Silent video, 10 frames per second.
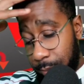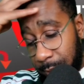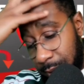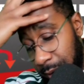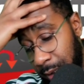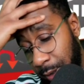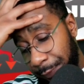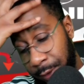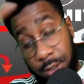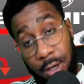you see, if
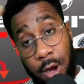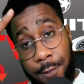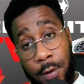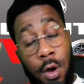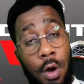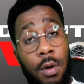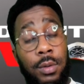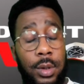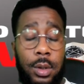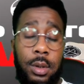he doesn't offer
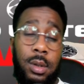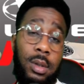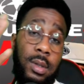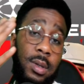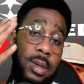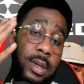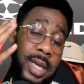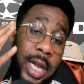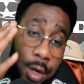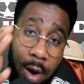goals,
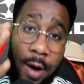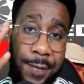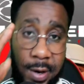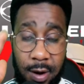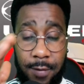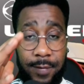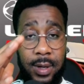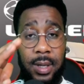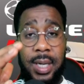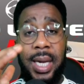he don't offer
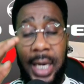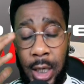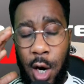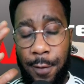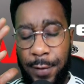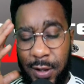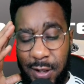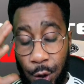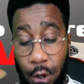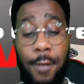nothing. And he offered
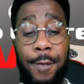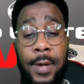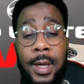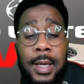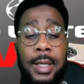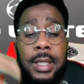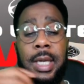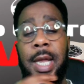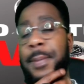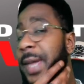nothing in this
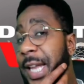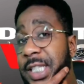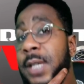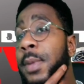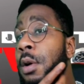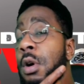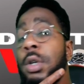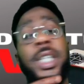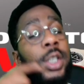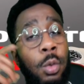game.
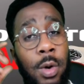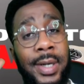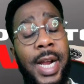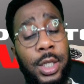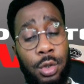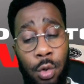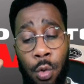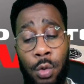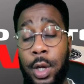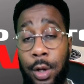Casemiro is the one that
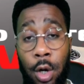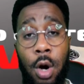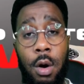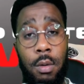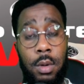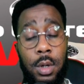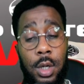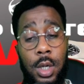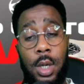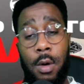scored the goal.
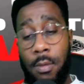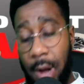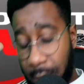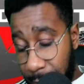And the